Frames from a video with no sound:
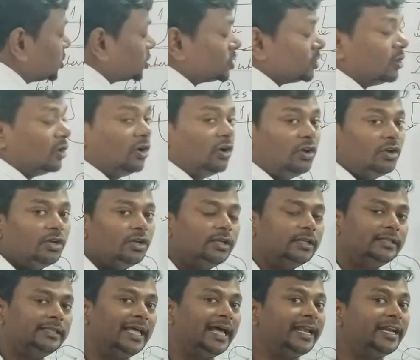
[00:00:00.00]
so
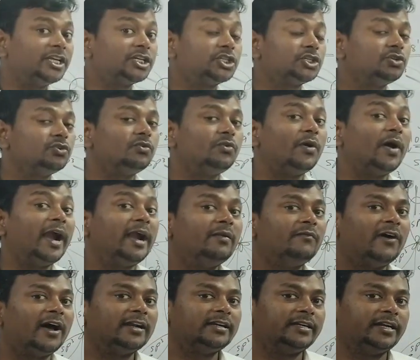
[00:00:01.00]
there is two
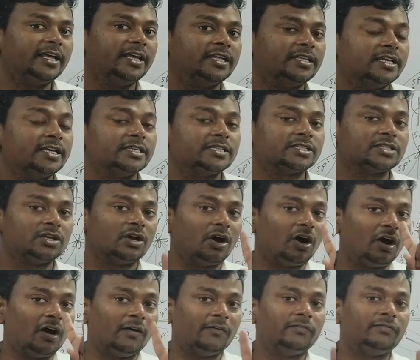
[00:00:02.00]
advantages
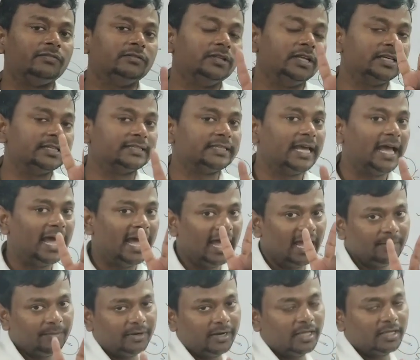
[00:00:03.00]
of this
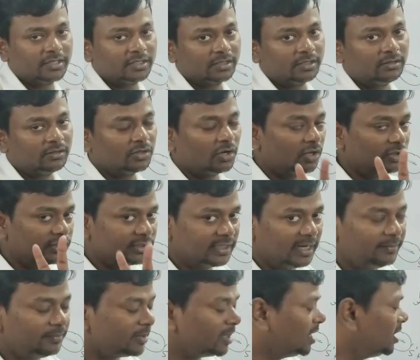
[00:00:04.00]
hybridization
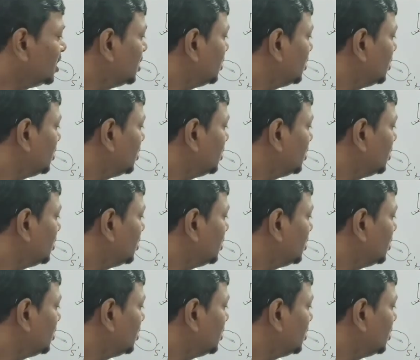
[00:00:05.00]
concept.